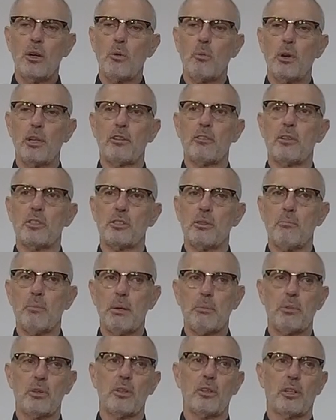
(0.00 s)
whether it's a
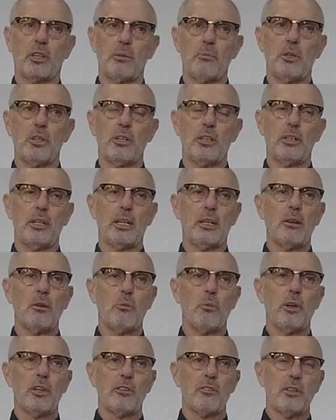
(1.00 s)
member of the community,
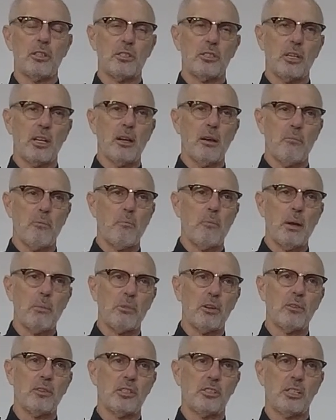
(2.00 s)
whether it's a
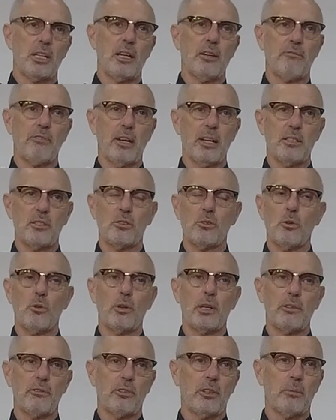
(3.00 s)
member of the CFS or
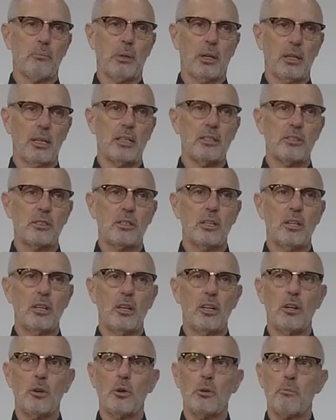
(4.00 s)
even the police
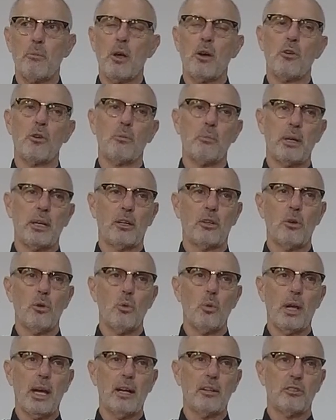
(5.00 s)
who are being
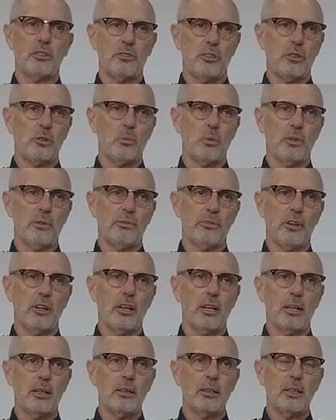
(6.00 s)
called out to deal with the
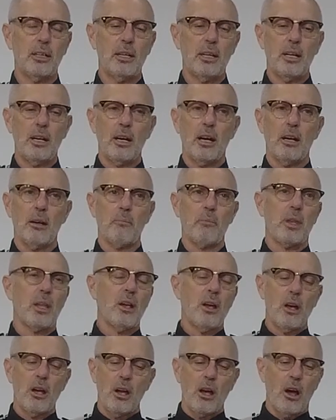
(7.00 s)
fire.
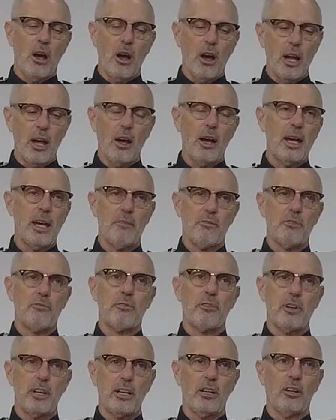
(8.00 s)
I have a very